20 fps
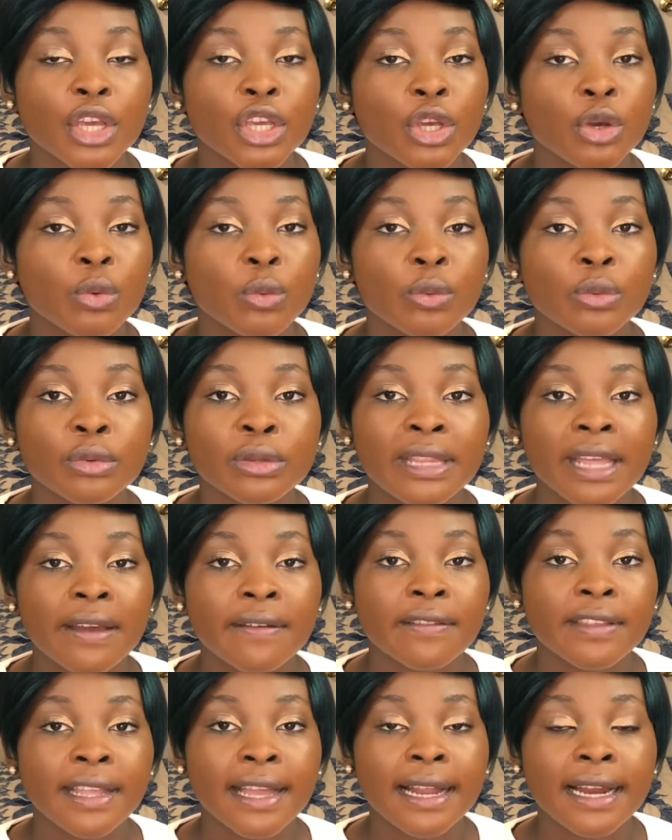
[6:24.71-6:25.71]
you will
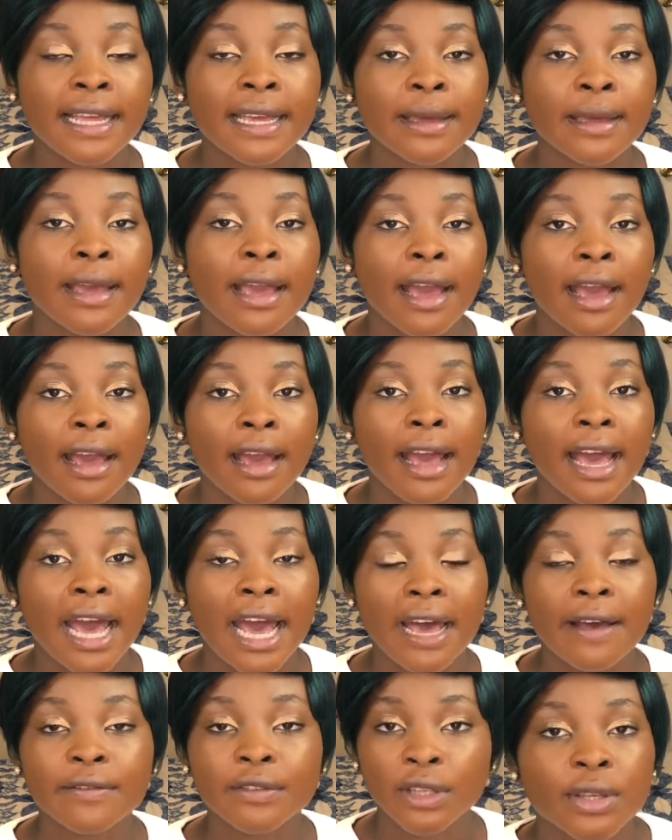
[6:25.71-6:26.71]
definitely
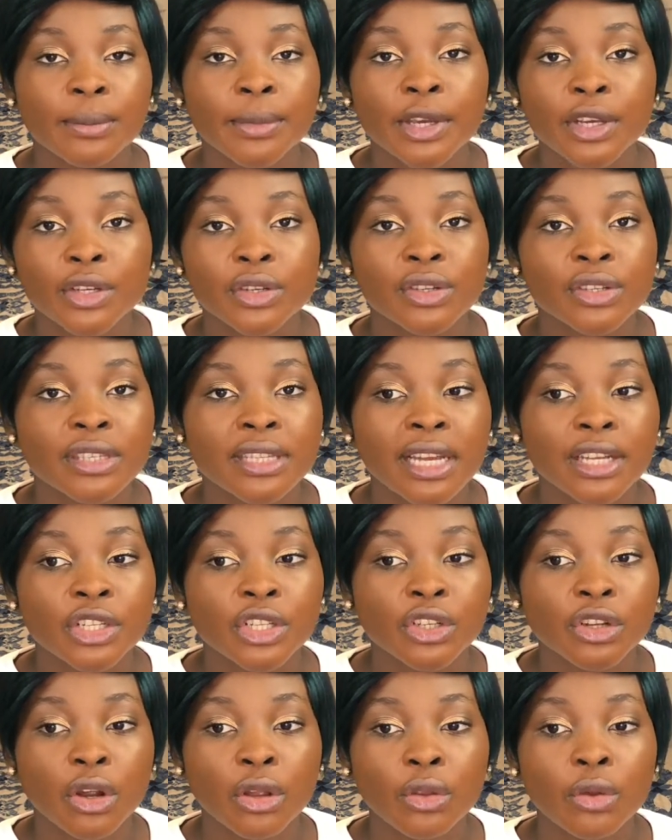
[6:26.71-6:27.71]
have some issues
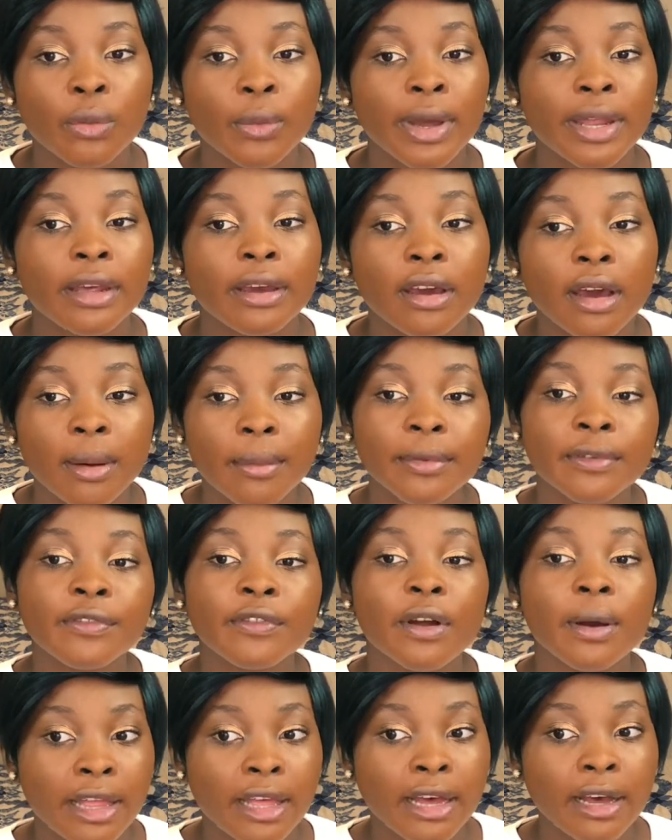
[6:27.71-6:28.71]
that you don't know where they're coming
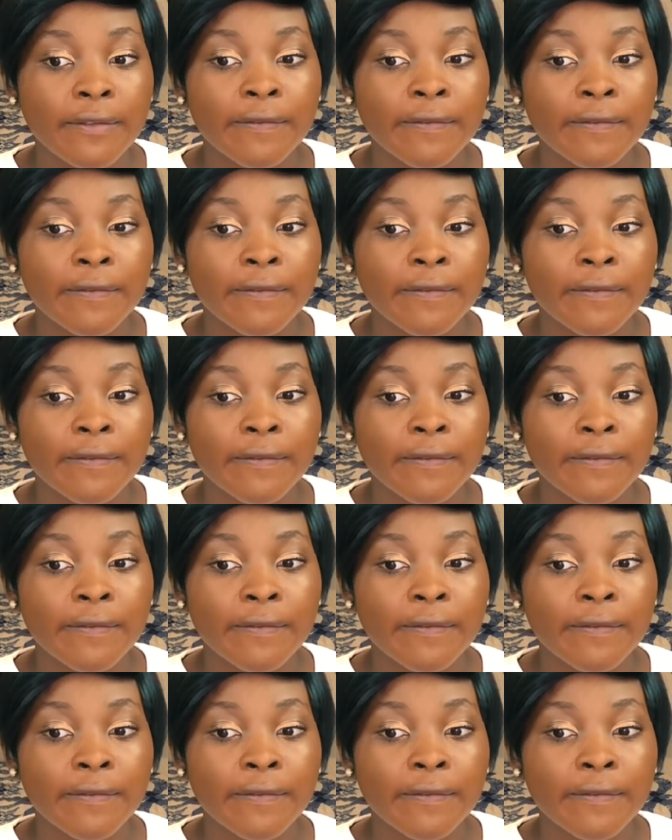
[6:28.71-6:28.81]
from.